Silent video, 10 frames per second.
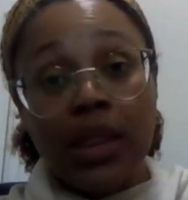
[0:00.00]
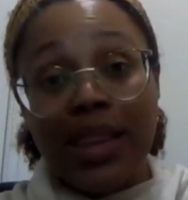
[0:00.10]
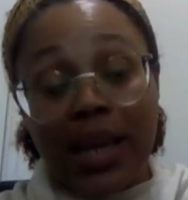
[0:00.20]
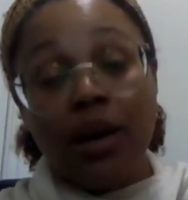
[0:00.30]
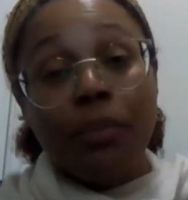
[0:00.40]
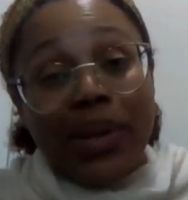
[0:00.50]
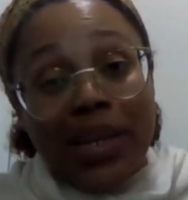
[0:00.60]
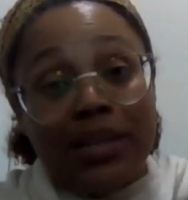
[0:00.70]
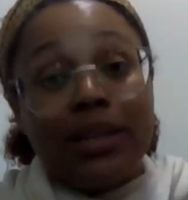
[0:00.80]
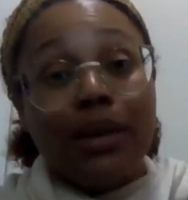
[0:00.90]
the company
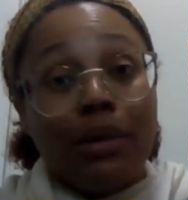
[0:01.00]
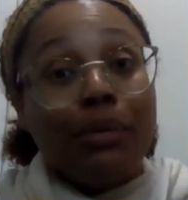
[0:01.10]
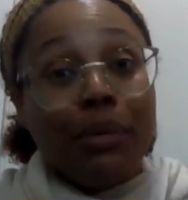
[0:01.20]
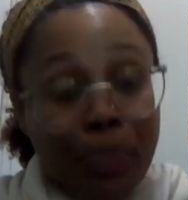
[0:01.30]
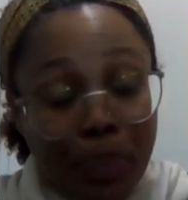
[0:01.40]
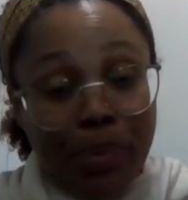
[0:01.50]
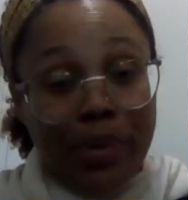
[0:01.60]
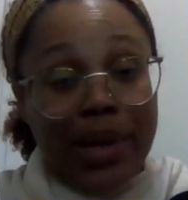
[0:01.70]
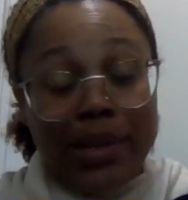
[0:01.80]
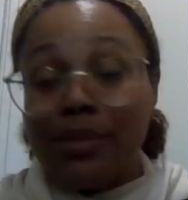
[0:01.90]
is in the group.
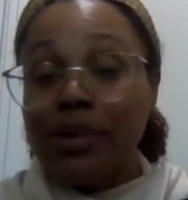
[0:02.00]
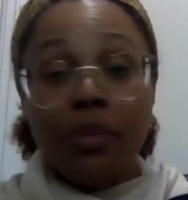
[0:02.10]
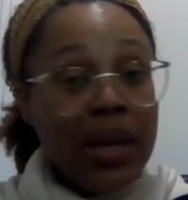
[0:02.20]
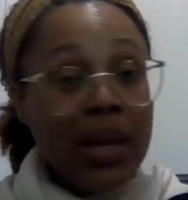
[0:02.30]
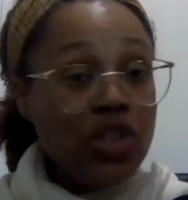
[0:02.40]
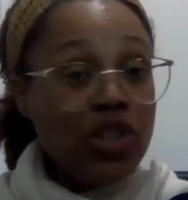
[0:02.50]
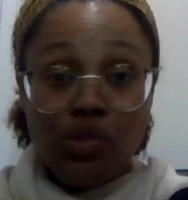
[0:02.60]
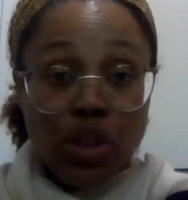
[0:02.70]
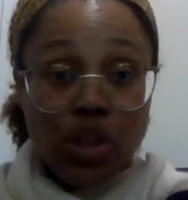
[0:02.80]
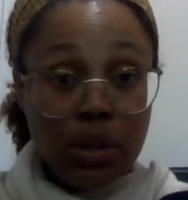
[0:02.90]
It's going to be in
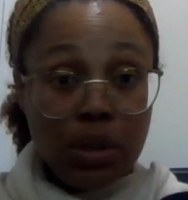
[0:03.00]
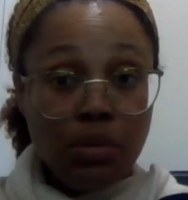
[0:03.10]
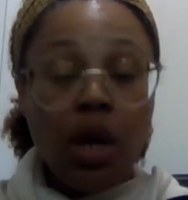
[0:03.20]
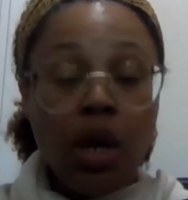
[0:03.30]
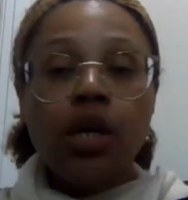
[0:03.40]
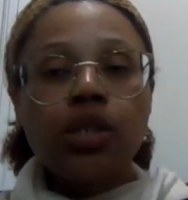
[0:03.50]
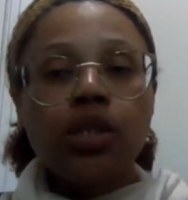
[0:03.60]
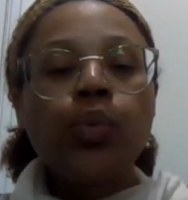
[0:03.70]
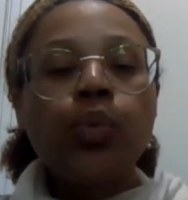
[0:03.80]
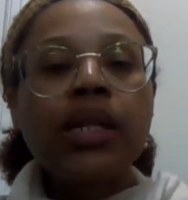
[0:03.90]
distress too. So
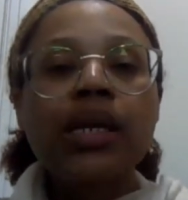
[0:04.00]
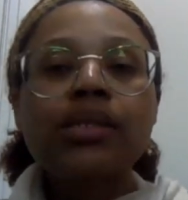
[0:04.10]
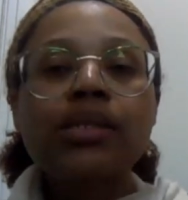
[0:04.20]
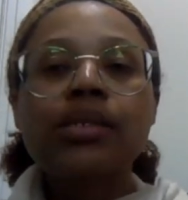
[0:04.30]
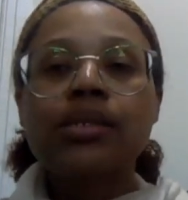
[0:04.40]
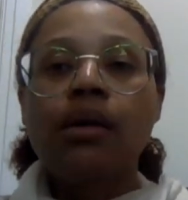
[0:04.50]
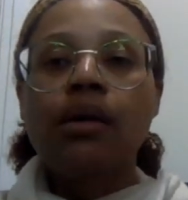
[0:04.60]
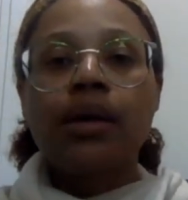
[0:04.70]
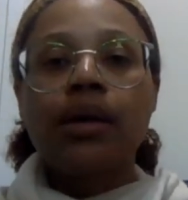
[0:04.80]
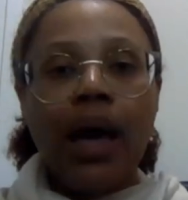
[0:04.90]
we need to
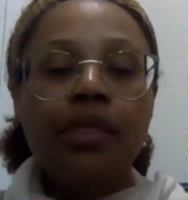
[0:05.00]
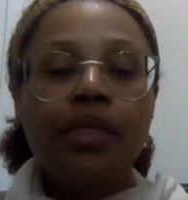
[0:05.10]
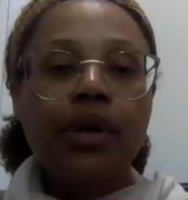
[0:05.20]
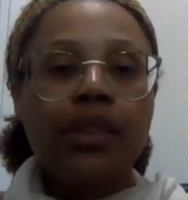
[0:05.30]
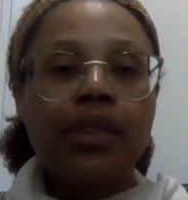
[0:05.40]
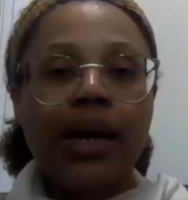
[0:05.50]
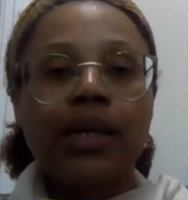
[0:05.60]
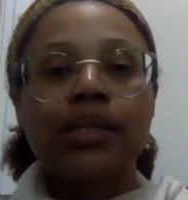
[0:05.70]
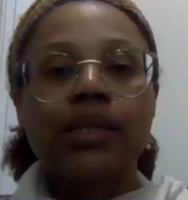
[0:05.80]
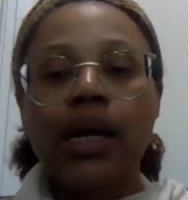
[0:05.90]
start gathering that
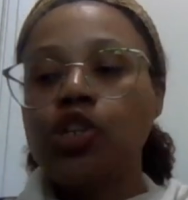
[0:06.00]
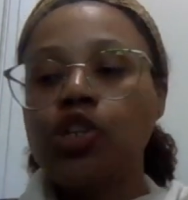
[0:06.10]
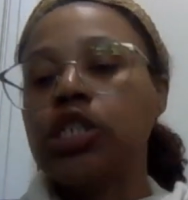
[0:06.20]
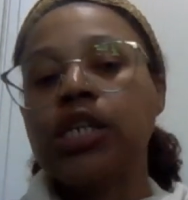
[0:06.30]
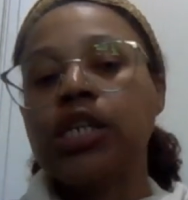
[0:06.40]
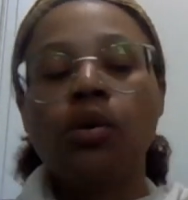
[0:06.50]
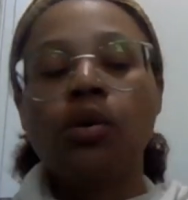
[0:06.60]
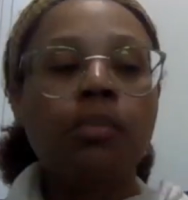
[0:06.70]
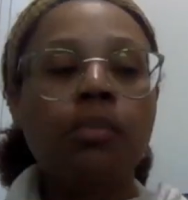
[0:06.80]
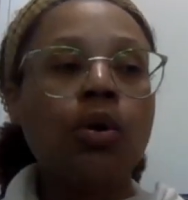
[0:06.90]
intelligence. And I
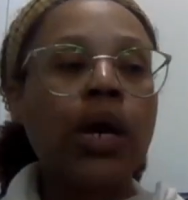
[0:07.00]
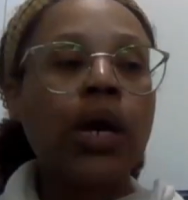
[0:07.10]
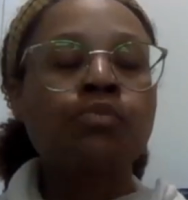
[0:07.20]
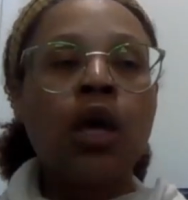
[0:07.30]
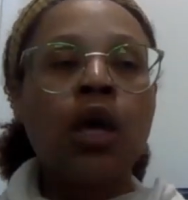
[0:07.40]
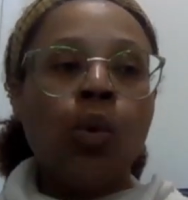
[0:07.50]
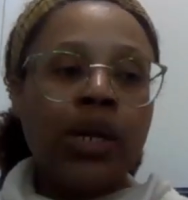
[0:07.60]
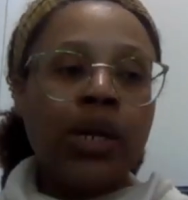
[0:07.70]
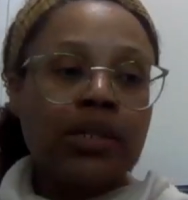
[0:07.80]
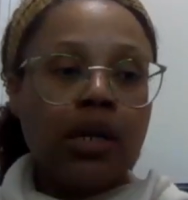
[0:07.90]
remember when
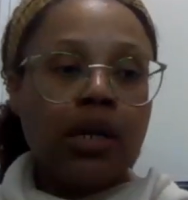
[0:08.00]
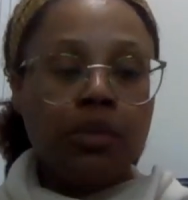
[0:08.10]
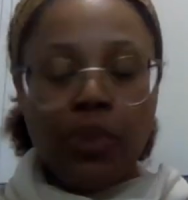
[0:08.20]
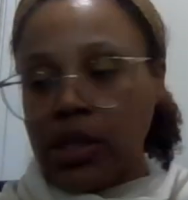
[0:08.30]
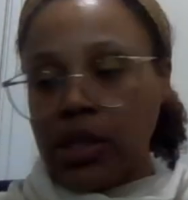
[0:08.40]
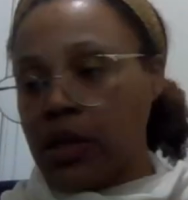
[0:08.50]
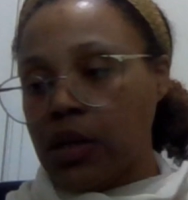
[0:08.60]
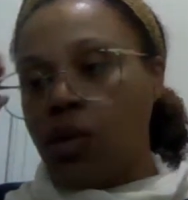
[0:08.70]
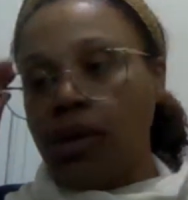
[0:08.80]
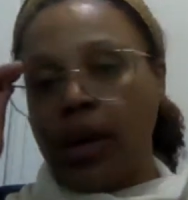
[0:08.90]
I started practicing
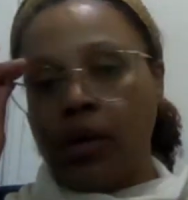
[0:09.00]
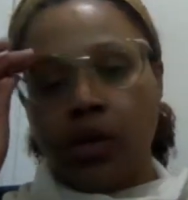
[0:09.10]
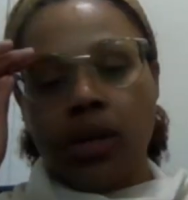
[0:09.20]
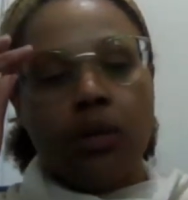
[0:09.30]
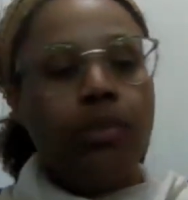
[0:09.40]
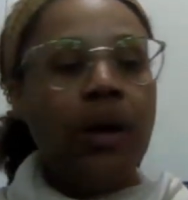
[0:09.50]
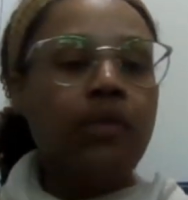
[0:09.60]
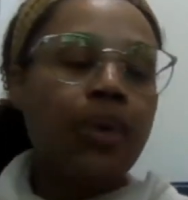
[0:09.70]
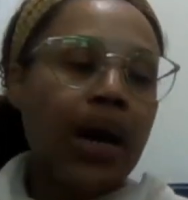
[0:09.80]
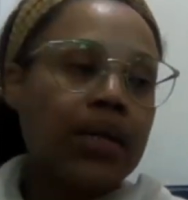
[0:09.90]
law, I was working in
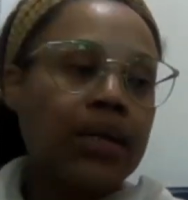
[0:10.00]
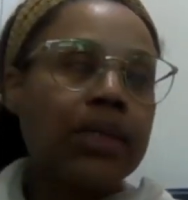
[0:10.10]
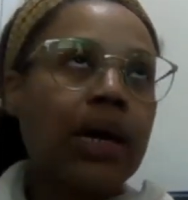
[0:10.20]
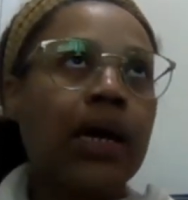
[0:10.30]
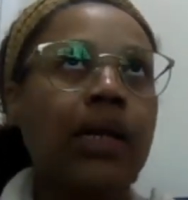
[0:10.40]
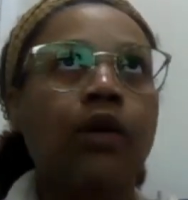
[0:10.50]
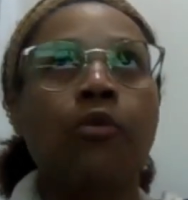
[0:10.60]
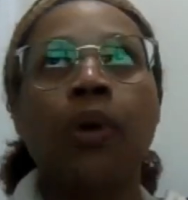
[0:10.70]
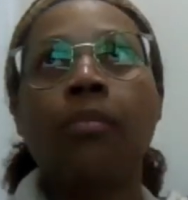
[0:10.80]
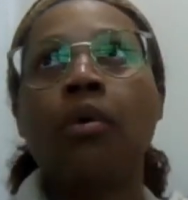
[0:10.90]
private practice, and I
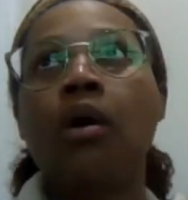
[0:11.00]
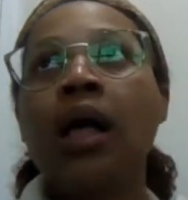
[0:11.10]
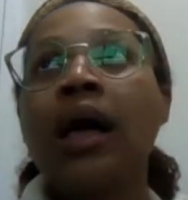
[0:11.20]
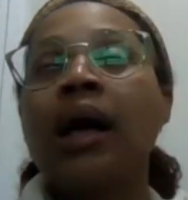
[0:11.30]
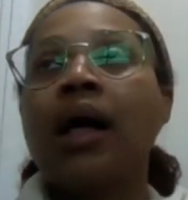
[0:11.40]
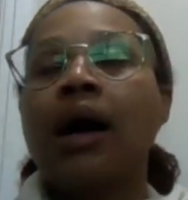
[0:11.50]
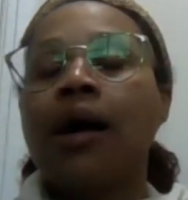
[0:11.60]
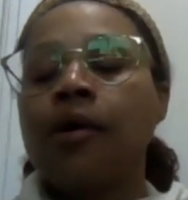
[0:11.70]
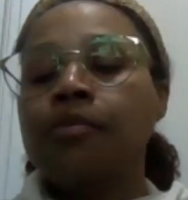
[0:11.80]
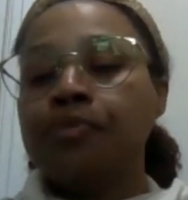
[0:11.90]
remember
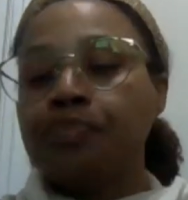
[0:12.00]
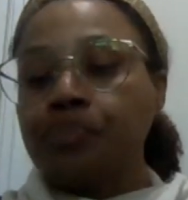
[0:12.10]
um,